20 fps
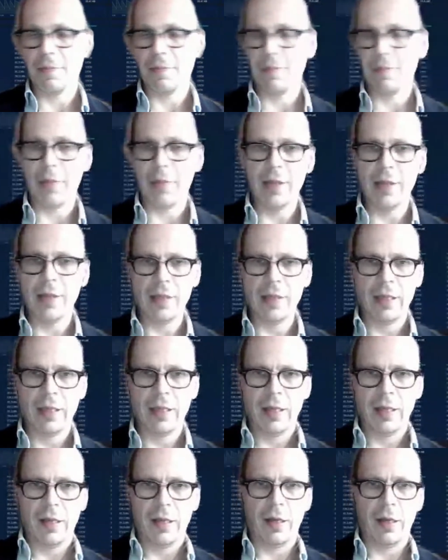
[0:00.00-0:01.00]
main.
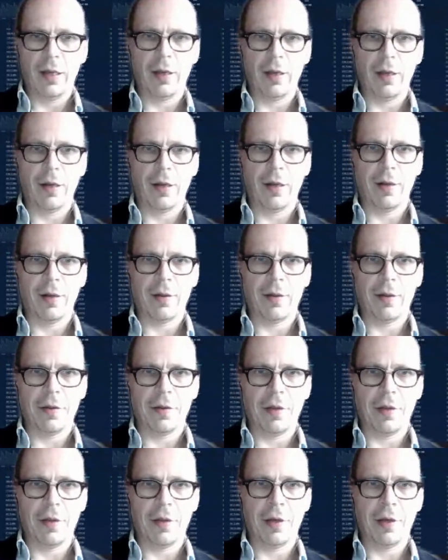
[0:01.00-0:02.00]
And
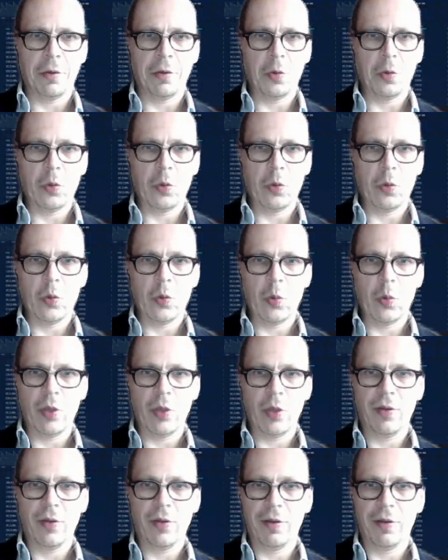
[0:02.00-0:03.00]
now I
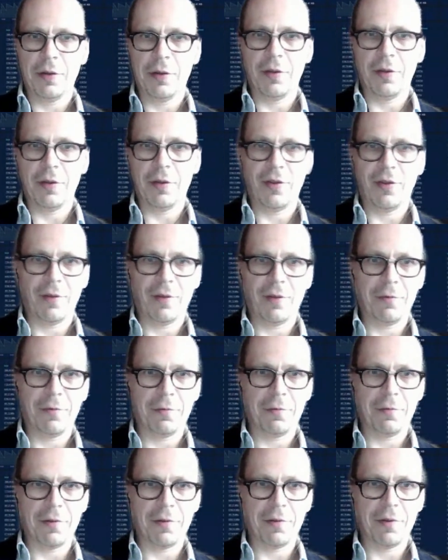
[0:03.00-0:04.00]
think it's time for
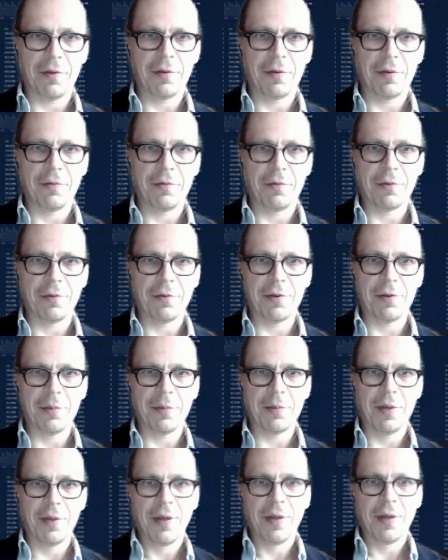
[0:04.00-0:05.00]
some
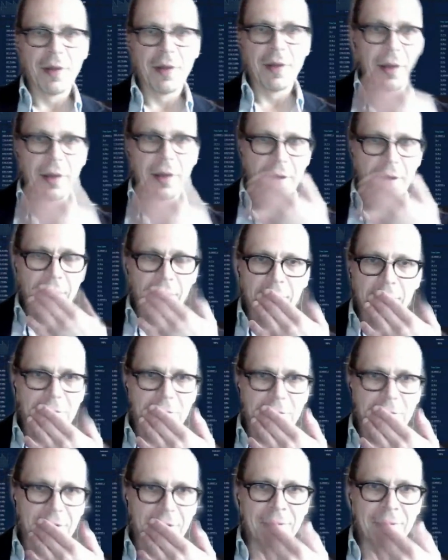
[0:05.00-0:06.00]

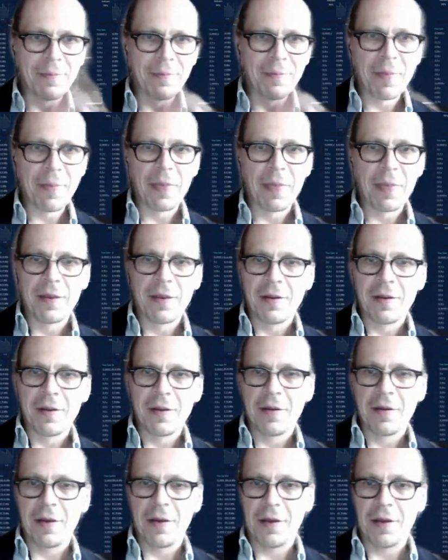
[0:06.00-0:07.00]
fun
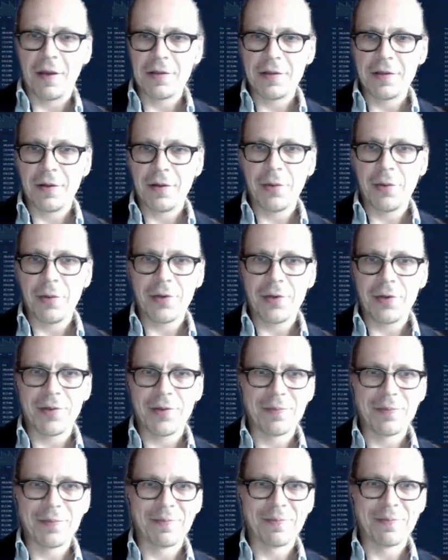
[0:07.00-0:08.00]
answering questions.
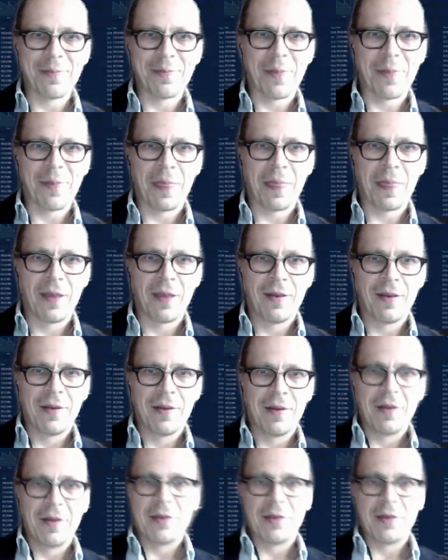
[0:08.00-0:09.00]

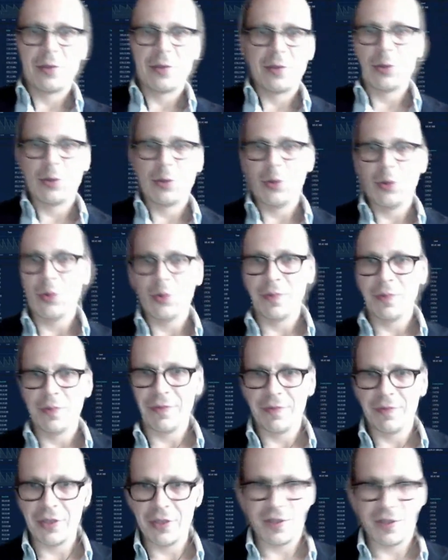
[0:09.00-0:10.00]
So
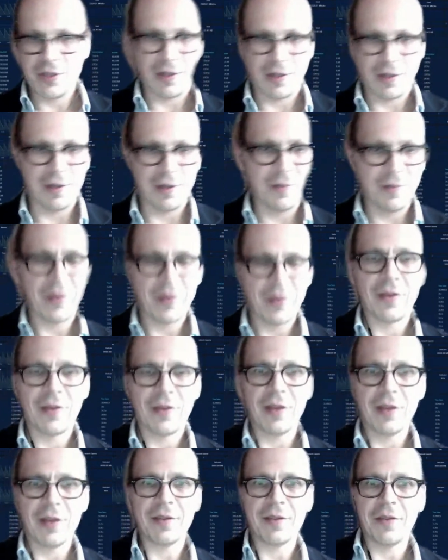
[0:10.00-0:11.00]
first, again,
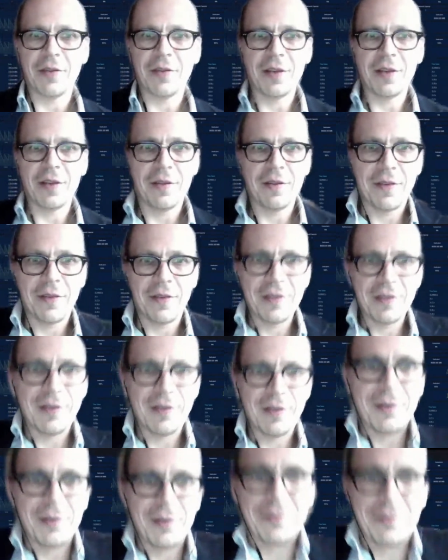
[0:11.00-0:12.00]
thanks a
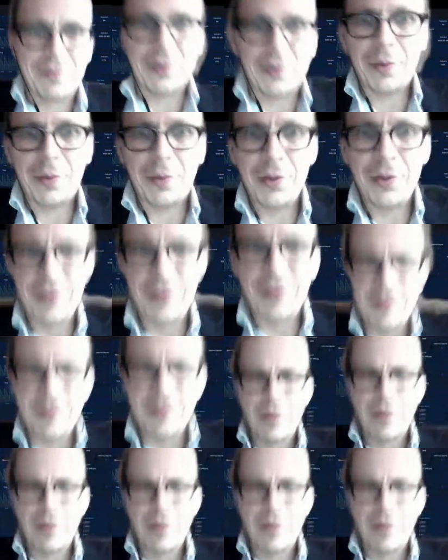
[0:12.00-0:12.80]
lot for the questions.